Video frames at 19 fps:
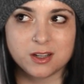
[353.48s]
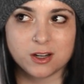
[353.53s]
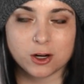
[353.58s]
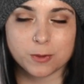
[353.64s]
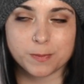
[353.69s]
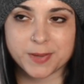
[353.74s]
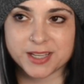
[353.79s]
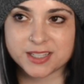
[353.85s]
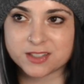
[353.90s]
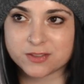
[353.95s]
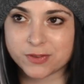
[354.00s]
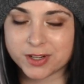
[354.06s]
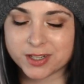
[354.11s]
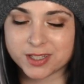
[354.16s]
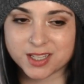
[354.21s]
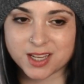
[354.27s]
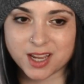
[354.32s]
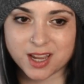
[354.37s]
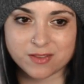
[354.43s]
Her best
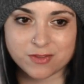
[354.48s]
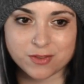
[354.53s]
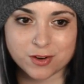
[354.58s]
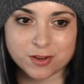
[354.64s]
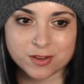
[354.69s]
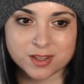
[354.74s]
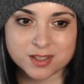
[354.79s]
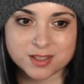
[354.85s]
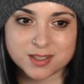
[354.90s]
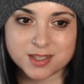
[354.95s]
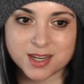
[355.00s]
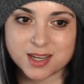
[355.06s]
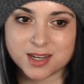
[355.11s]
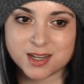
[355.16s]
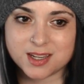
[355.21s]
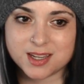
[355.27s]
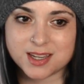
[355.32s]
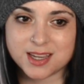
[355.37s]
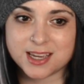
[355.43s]
friend gave her this
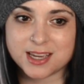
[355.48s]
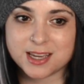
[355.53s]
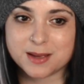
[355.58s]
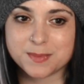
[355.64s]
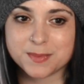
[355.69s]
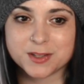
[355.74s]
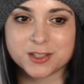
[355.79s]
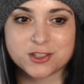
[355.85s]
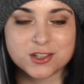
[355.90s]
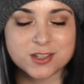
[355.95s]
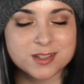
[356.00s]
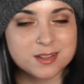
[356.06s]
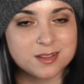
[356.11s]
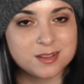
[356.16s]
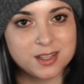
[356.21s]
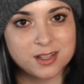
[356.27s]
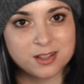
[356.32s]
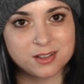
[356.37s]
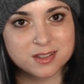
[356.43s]
nanny cam, and she's a
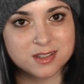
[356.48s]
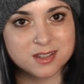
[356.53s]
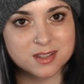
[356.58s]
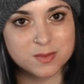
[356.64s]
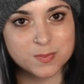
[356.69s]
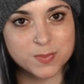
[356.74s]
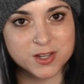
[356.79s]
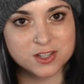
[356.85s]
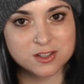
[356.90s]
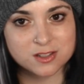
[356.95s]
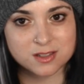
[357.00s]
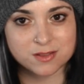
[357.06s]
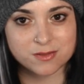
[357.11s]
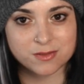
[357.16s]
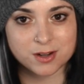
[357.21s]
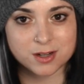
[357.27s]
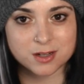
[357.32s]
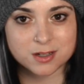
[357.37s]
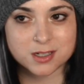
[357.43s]
little suspicious
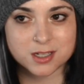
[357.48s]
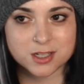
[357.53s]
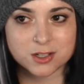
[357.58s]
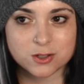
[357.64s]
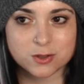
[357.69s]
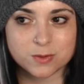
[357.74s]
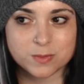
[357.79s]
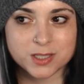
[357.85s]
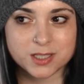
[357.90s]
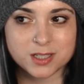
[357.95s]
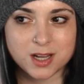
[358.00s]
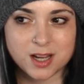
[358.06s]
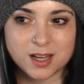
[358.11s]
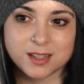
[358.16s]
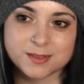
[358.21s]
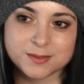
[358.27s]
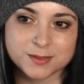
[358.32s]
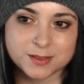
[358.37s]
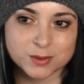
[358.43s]
of her too, but
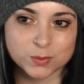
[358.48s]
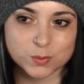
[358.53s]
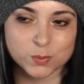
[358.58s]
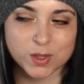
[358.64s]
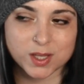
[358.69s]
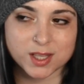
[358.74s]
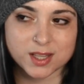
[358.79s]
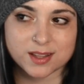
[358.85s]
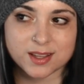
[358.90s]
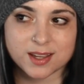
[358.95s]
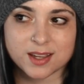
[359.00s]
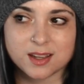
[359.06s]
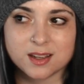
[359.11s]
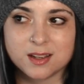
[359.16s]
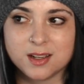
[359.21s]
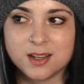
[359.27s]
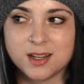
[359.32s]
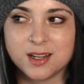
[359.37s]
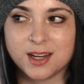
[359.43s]
not really.
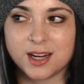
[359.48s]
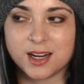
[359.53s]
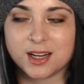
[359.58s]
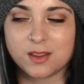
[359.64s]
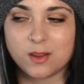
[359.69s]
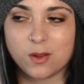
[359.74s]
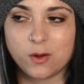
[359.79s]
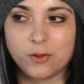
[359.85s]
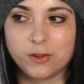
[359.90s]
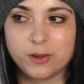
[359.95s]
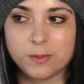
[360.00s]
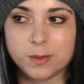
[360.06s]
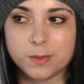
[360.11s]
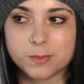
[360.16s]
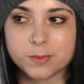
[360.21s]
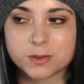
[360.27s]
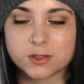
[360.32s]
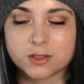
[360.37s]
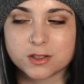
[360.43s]
And the only
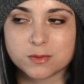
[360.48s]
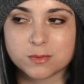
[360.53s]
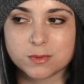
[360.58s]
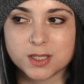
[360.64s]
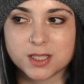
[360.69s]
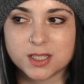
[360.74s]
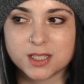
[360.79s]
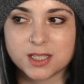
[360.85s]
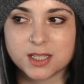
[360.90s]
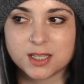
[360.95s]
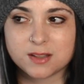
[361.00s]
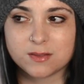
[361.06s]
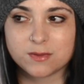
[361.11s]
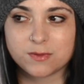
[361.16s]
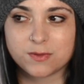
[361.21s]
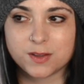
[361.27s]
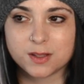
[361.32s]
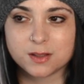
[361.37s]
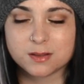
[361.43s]
people she really
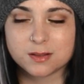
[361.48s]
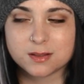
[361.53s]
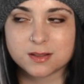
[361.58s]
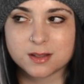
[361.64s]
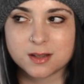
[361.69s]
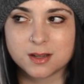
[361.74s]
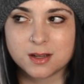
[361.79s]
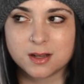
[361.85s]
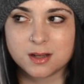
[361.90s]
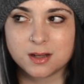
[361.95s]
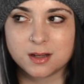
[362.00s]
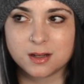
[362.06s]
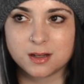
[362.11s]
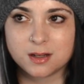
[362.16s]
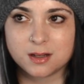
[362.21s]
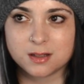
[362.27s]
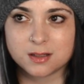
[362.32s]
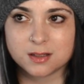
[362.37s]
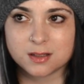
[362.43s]
feels
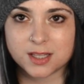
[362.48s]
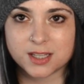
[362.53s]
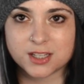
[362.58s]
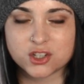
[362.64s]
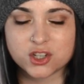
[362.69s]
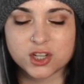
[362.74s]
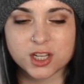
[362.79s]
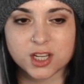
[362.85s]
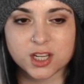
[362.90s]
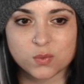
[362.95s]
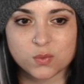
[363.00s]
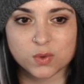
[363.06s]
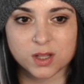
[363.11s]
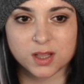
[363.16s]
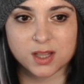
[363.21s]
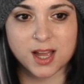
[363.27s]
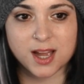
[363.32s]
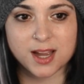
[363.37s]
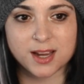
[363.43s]
like she
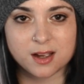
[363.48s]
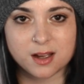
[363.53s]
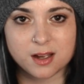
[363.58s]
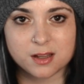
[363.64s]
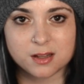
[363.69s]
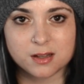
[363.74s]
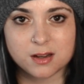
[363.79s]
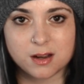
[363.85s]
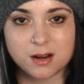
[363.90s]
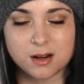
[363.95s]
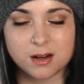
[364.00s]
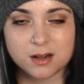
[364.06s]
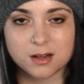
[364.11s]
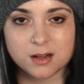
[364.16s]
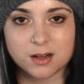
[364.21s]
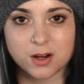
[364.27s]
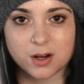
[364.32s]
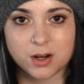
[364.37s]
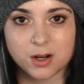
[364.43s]
rely on
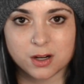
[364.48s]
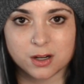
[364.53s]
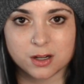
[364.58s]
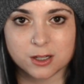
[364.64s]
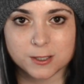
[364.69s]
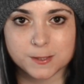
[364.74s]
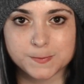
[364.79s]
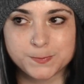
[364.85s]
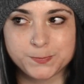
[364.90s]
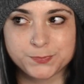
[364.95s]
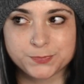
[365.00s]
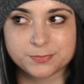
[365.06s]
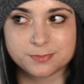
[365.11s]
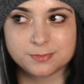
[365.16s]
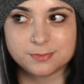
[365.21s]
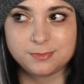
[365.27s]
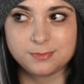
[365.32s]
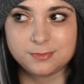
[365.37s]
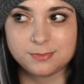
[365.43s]
are her
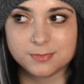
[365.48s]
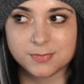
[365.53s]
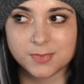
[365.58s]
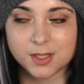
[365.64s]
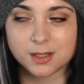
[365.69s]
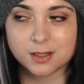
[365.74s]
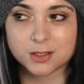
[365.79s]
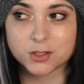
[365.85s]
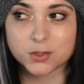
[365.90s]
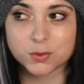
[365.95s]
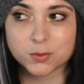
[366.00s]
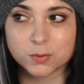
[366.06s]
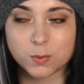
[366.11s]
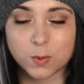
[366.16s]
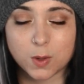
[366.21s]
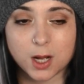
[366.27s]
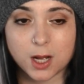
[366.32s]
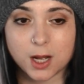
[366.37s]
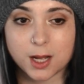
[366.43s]

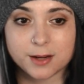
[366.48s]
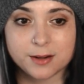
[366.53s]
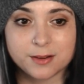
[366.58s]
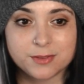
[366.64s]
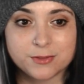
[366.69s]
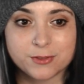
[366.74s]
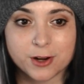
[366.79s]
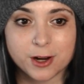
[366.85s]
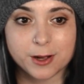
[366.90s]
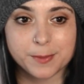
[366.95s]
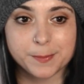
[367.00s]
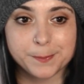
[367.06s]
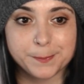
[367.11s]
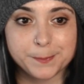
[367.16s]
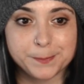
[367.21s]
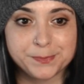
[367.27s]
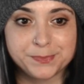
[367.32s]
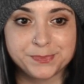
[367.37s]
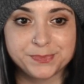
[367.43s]
squad
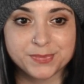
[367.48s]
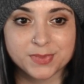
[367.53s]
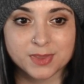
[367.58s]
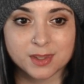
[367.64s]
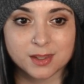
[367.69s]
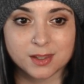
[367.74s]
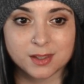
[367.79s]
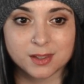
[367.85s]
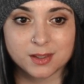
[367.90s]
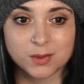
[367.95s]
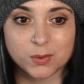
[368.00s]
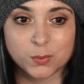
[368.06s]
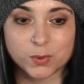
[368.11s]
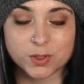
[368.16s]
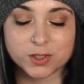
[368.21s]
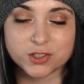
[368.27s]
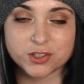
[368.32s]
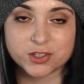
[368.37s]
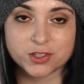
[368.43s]
from
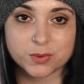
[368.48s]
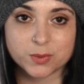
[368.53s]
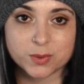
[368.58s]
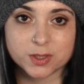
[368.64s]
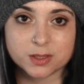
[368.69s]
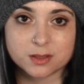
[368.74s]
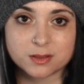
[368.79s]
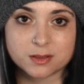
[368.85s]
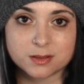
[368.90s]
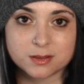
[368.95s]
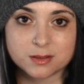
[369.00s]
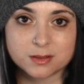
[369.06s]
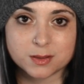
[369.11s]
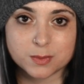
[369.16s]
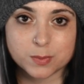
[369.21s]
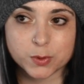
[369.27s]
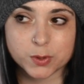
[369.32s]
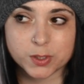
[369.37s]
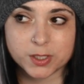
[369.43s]
when she was
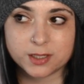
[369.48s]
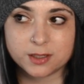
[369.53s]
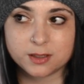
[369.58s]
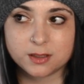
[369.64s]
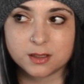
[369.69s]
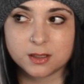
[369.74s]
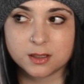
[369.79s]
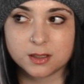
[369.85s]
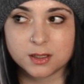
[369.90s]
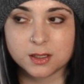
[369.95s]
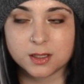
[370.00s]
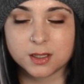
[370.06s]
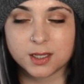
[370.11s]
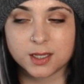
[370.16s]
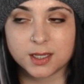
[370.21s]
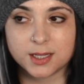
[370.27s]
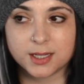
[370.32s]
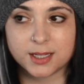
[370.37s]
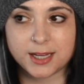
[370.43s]
deployed.
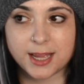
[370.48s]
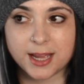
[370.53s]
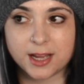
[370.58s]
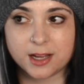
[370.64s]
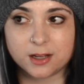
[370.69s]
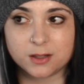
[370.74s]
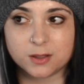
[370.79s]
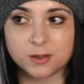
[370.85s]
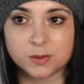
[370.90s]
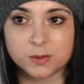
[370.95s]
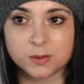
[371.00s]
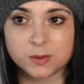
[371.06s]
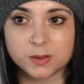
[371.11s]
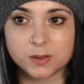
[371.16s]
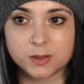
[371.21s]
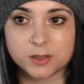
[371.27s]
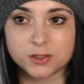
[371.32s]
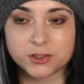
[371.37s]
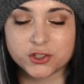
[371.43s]
Now,
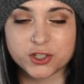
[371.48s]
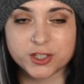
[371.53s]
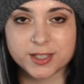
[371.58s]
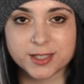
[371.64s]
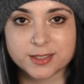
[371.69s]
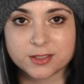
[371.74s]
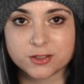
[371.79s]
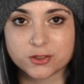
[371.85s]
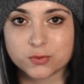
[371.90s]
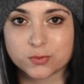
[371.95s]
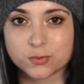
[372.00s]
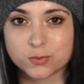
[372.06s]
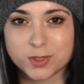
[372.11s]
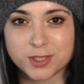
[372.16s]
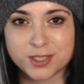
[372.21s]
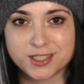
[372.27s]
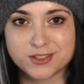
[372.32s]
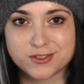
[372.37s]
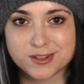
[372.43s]
she doesn't
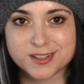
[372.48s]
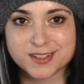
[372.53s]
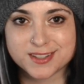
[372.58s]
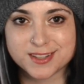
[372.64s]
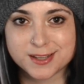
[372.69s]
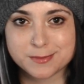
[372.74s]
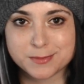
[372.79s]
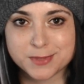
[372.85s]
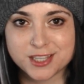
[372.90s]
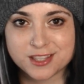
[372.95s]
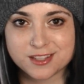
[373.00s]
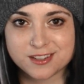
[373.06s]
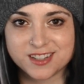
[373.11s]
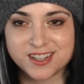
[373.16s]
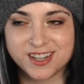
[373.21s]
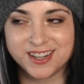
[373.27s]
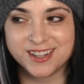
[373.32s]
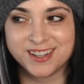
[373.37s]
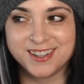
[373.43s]
really trust them
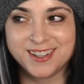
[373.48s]
either.